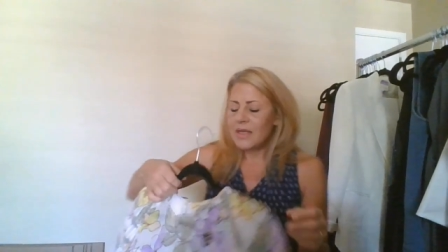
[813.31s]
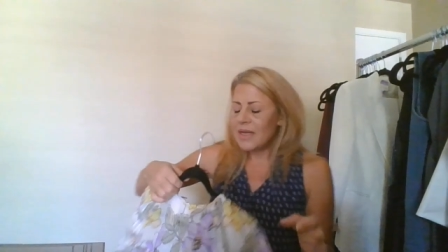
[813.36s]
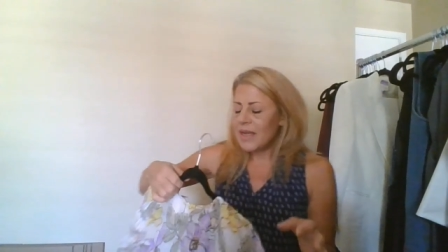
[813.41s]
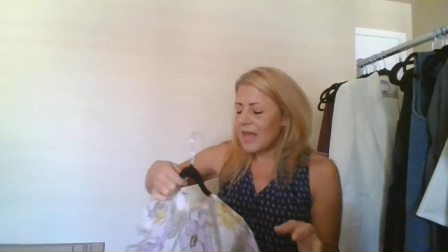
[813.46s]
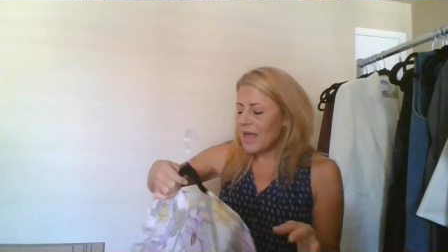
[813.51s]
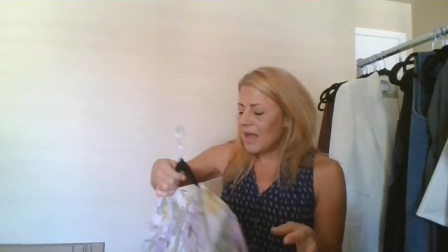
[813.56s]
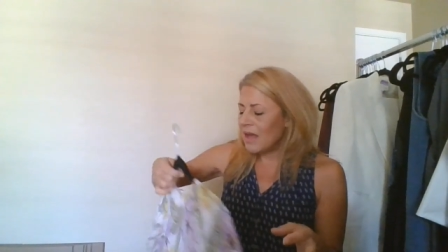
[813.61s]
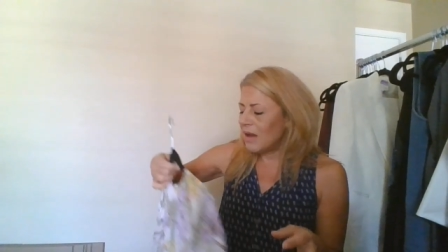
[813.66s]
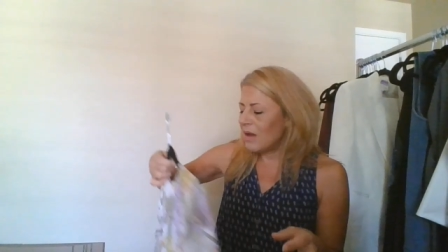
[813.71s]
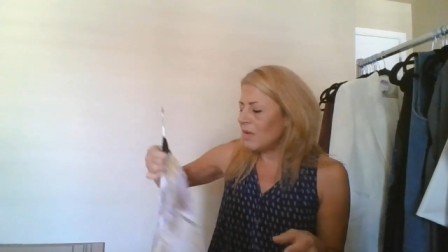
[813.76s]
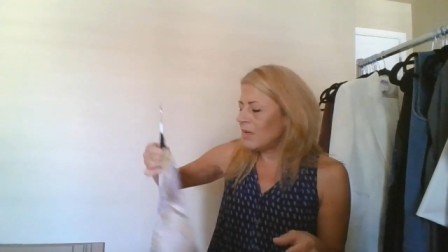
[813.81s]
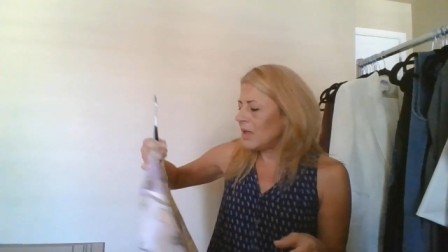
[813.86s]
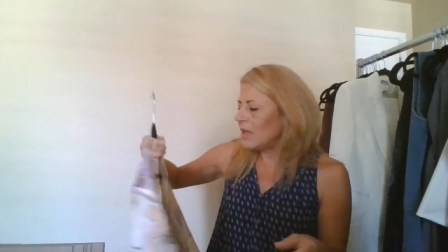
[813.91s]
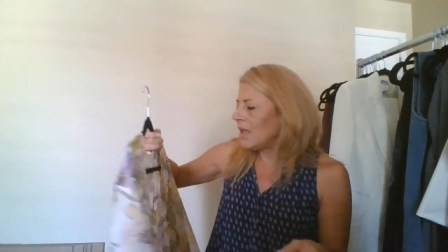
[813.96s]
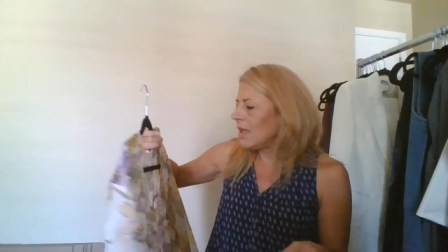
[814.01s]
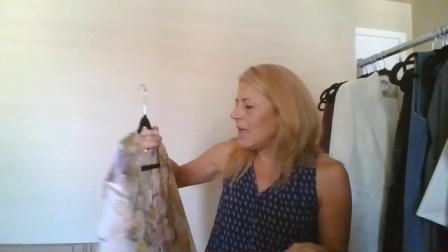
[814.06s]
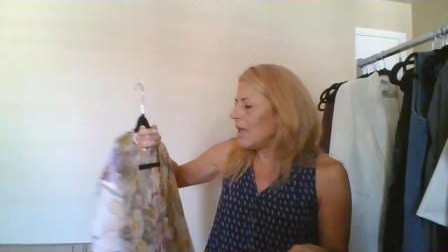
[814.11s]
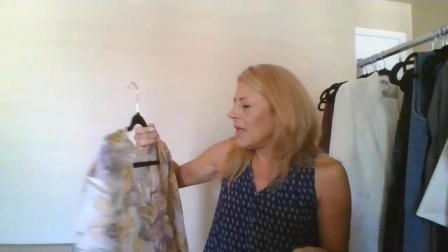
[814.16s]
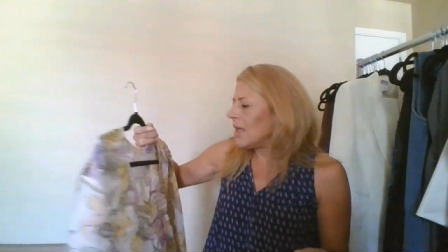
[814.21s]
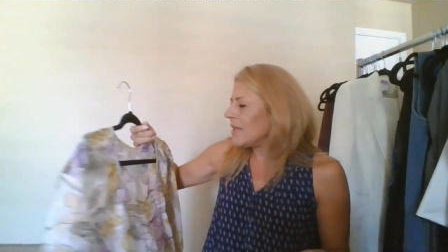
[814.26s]
Now,
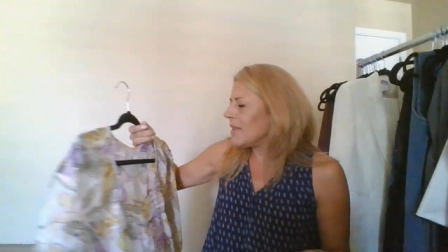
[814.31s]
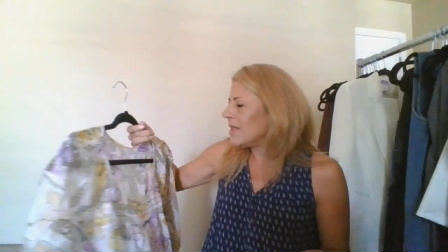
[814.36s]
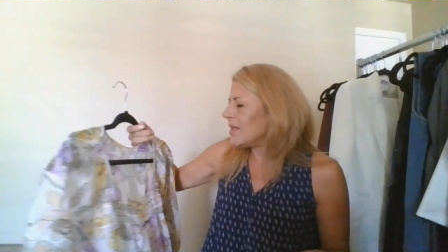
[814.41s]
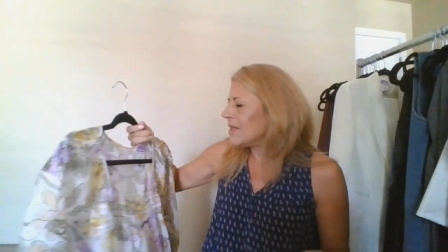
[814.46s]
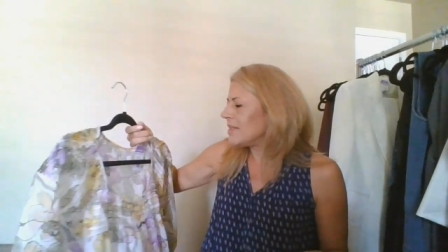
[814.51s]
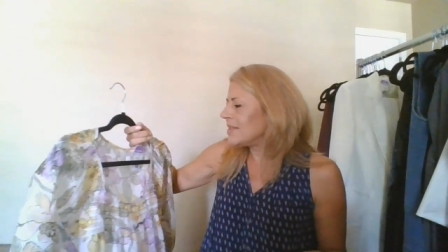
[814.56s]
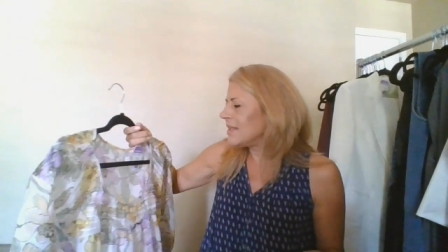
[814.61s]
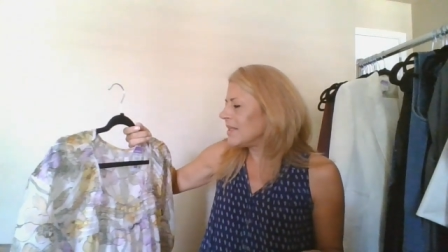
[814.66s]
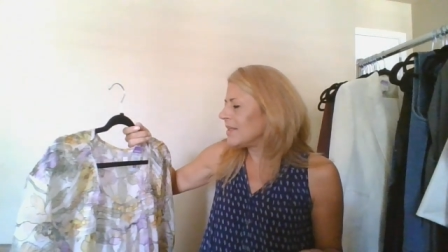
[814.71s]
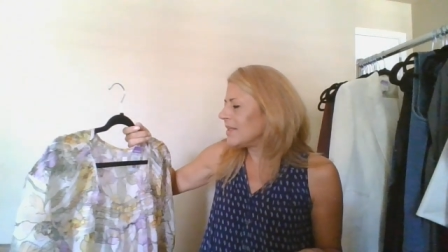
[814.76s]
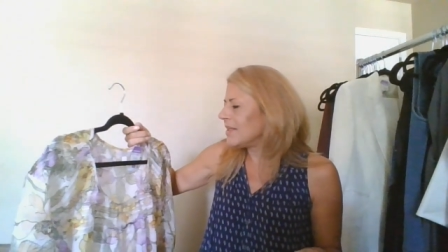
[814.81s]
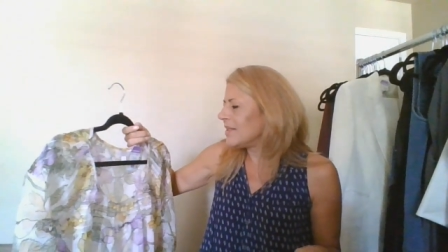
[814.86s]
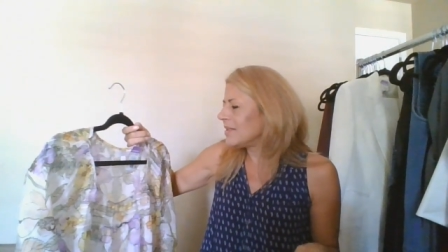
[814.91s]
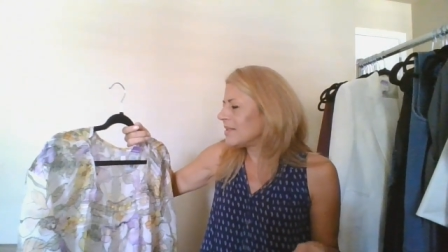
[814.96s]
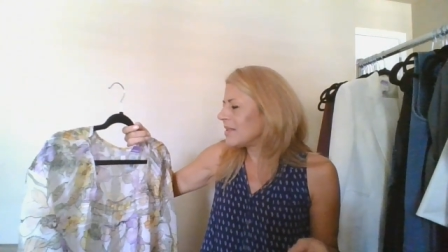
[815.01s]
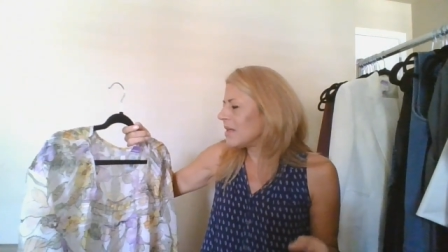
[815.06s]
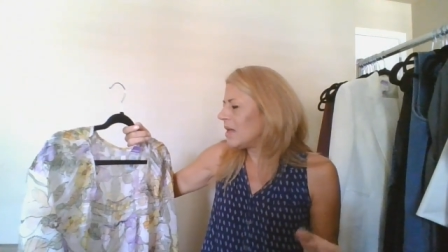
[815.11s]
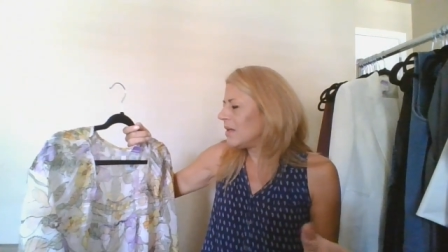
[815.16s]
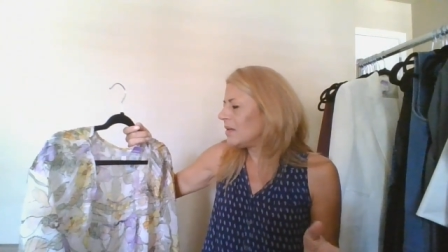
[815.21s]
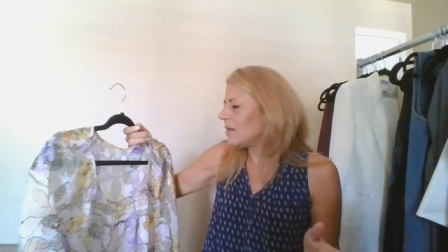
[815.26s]
this
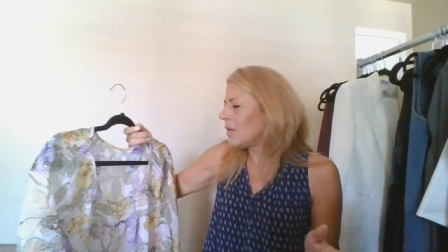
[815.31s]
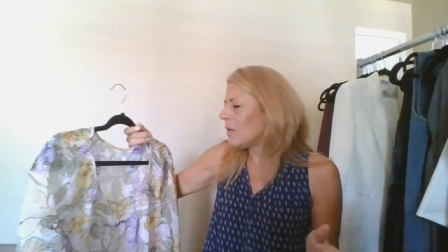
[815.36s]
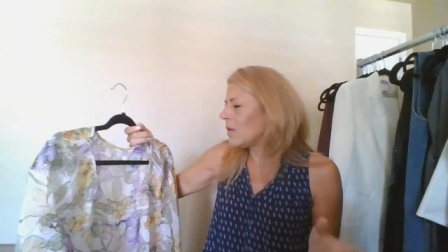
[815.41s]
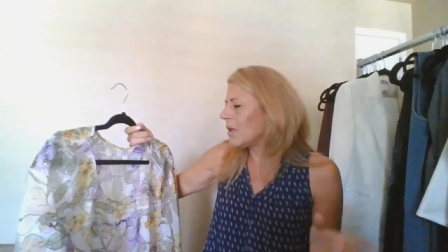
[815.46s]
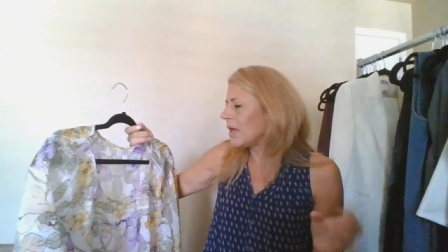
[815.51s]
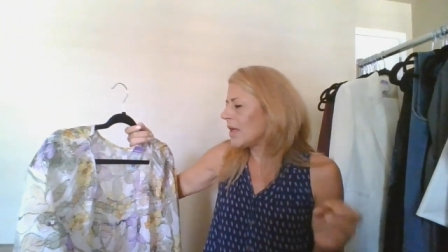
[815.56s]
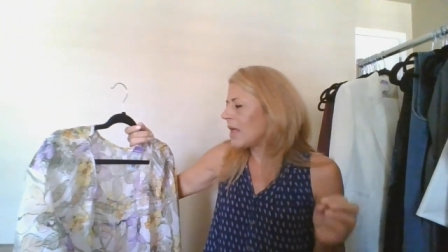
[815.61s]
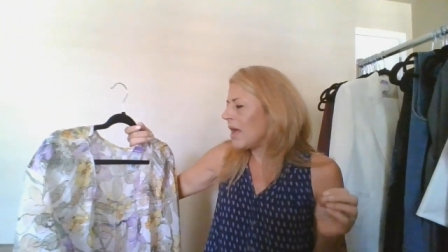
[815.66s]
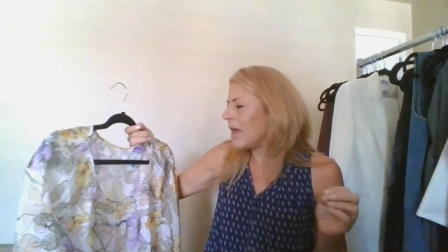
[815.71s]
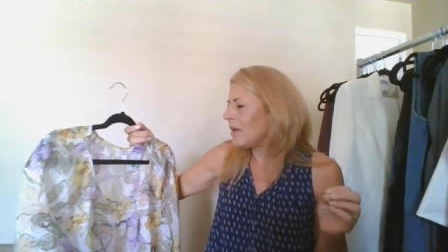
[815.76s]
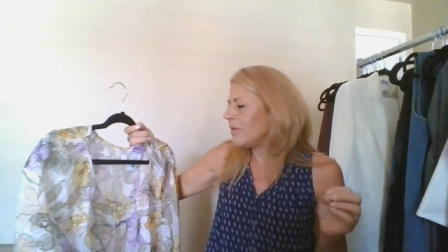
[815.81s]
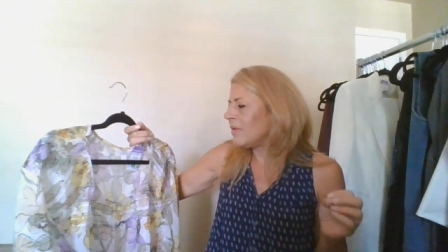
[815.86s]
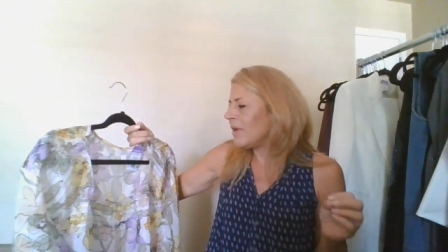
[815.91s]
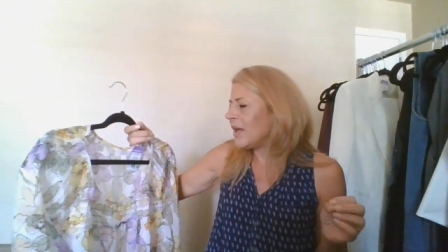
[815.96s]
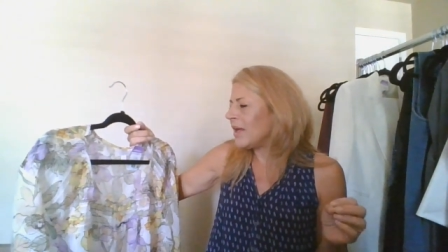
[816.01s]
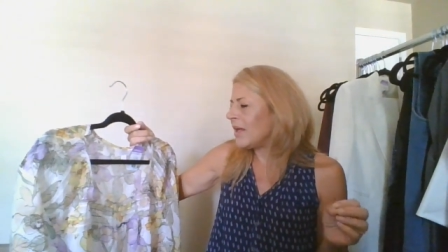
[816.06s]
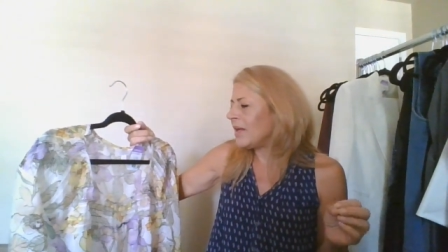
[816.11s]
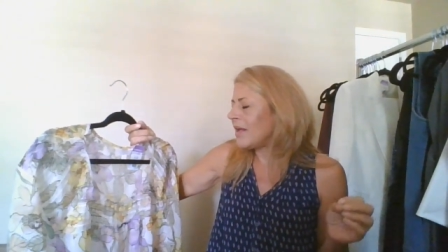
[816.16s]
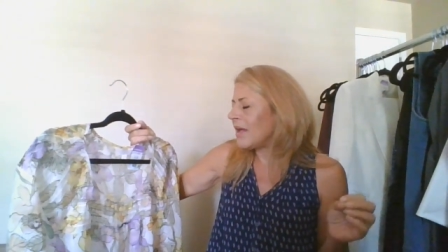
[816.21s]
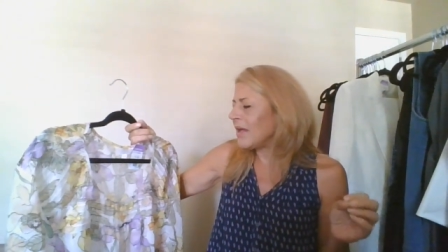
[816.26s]
is Laura
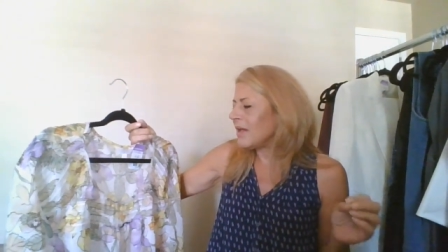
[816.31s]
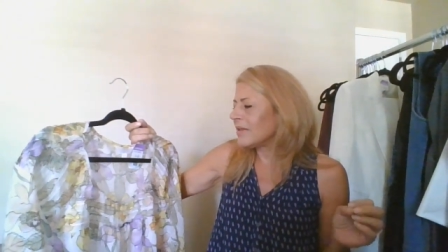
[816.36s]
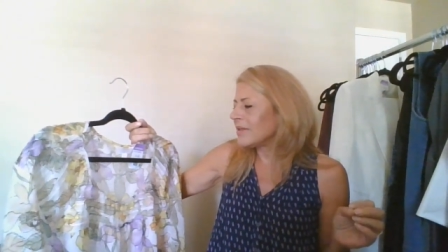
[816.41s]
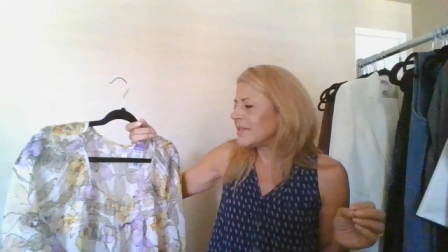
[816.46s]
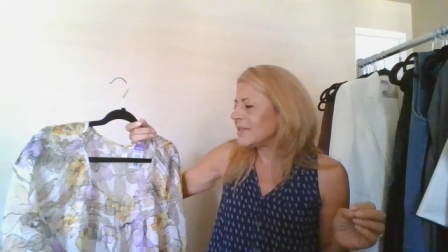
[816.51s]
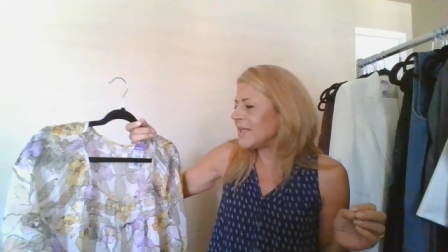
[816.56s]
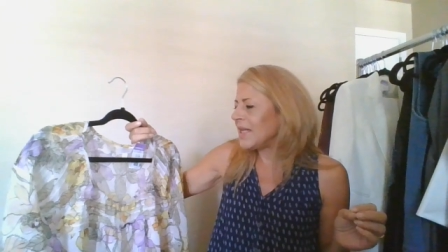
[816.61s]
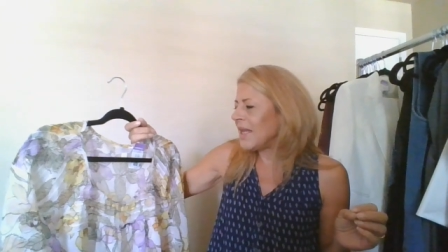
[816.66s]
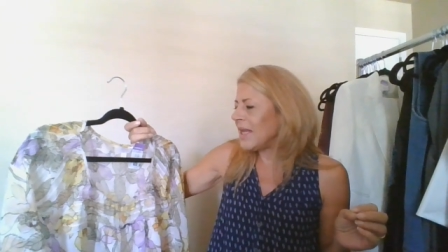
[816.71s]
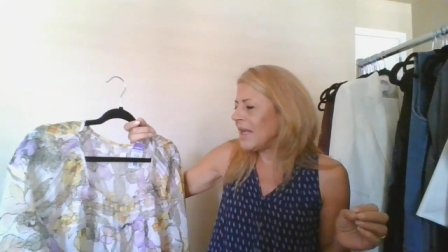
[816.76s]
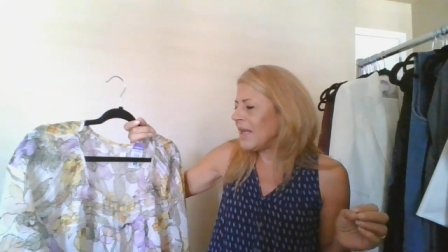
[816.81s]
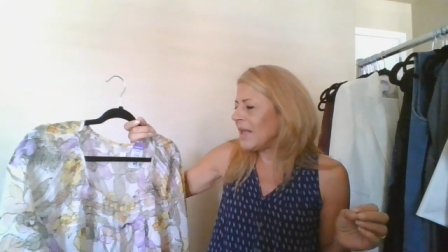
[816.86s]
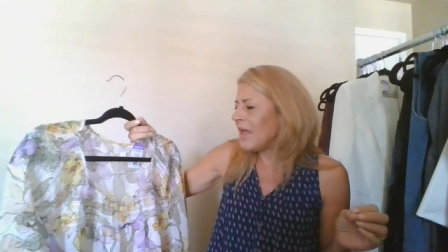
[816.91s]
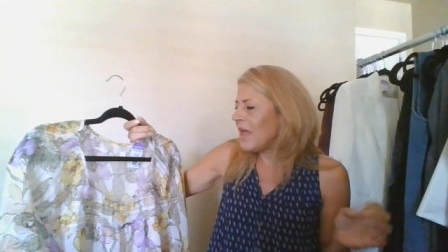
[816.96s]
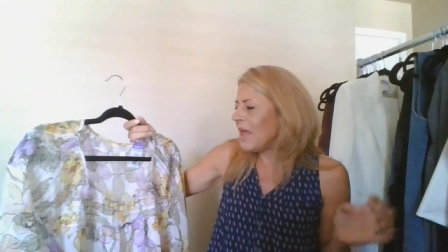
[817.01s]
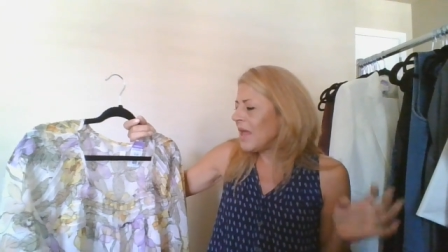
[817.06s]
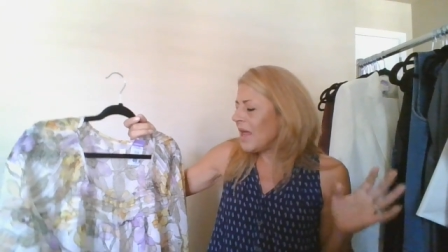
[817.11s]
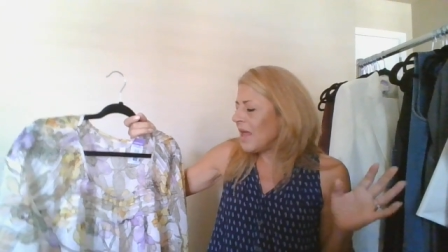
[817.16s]
Conrad L C,